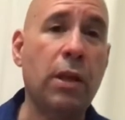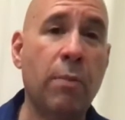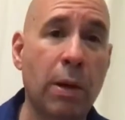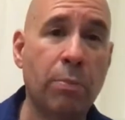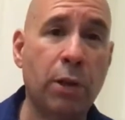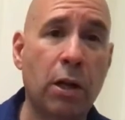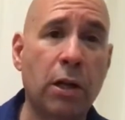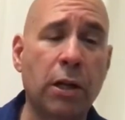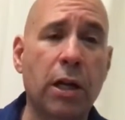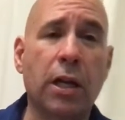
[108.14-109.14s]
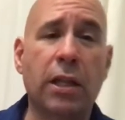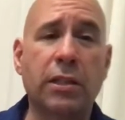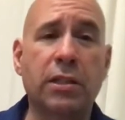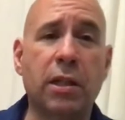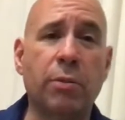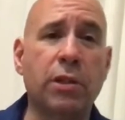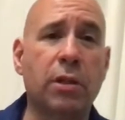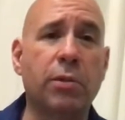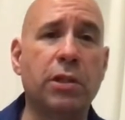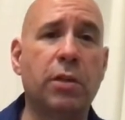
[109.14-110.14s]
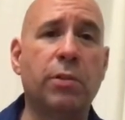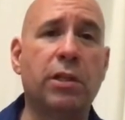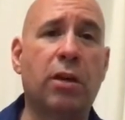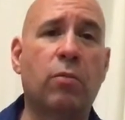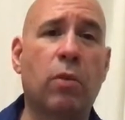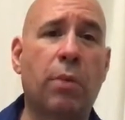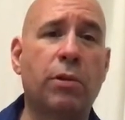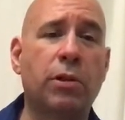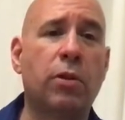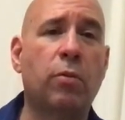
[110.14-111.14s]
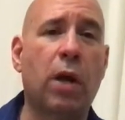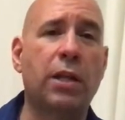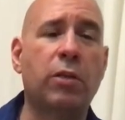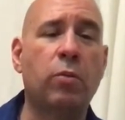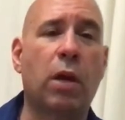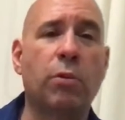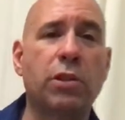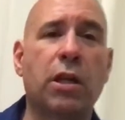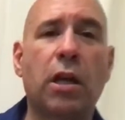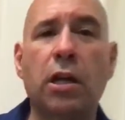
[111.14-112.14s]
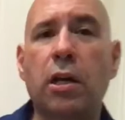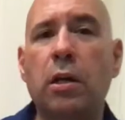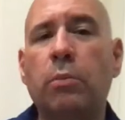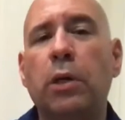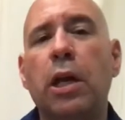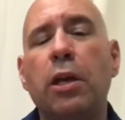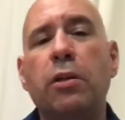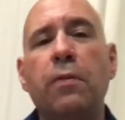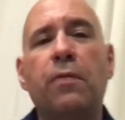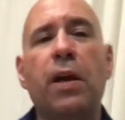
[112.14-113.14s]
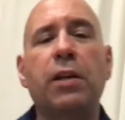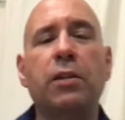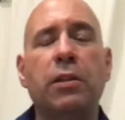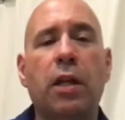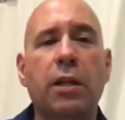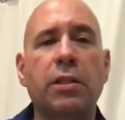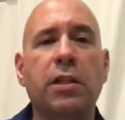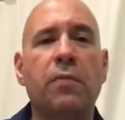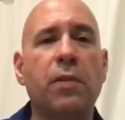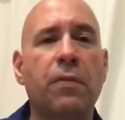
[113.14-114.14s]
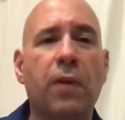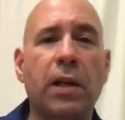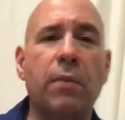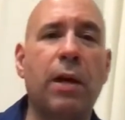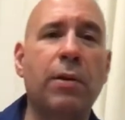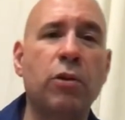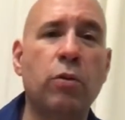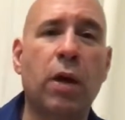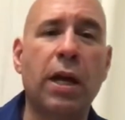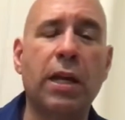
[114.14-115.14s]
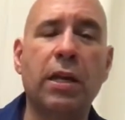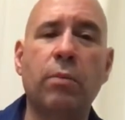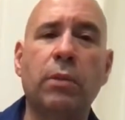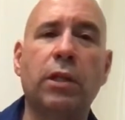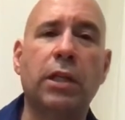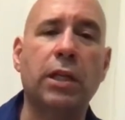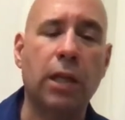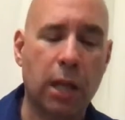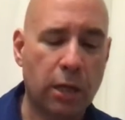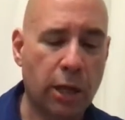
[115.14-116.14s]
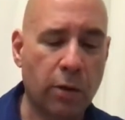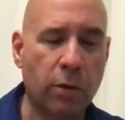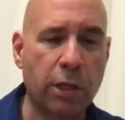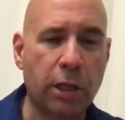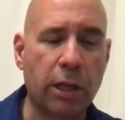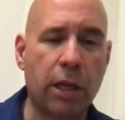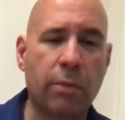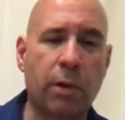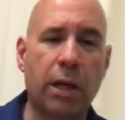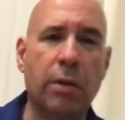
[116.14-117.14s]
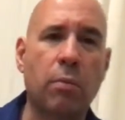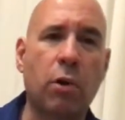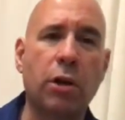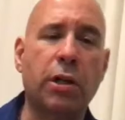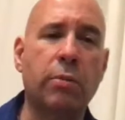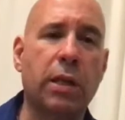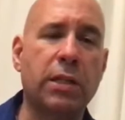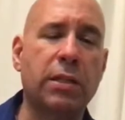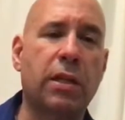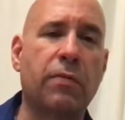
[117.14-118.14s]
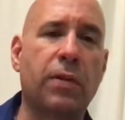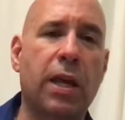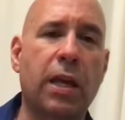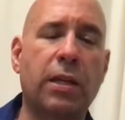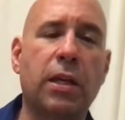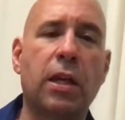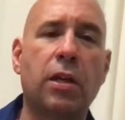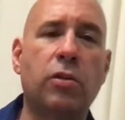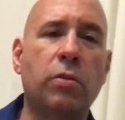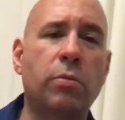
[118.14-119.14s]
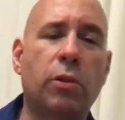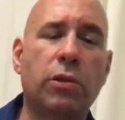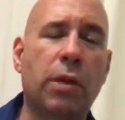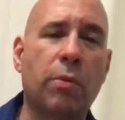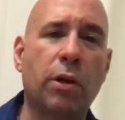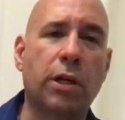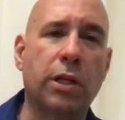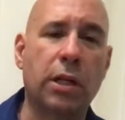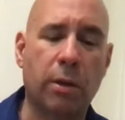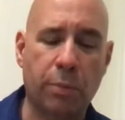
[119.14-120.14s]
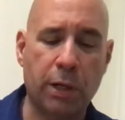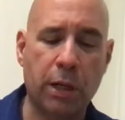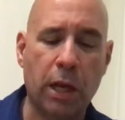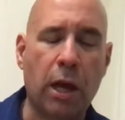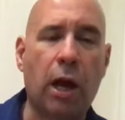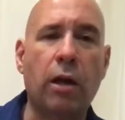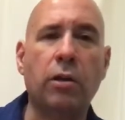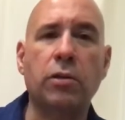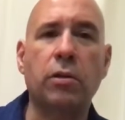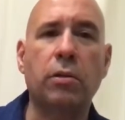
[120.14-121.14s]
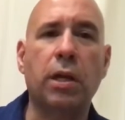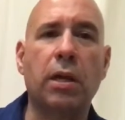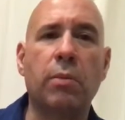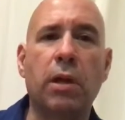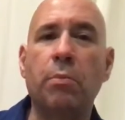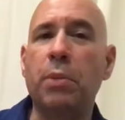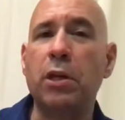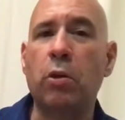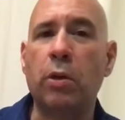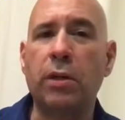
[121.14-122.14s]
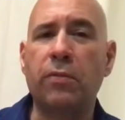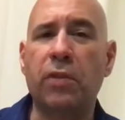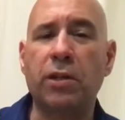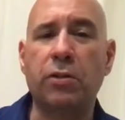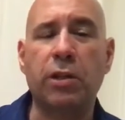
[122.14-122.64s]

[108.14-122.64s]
my blog. That's www.robertrodneyramos.com. You can find us a lot of stuff. You can find out about who I am. Look, not only am I marketing myself and doing multi-marketing company, I also am a Bitcoin investor.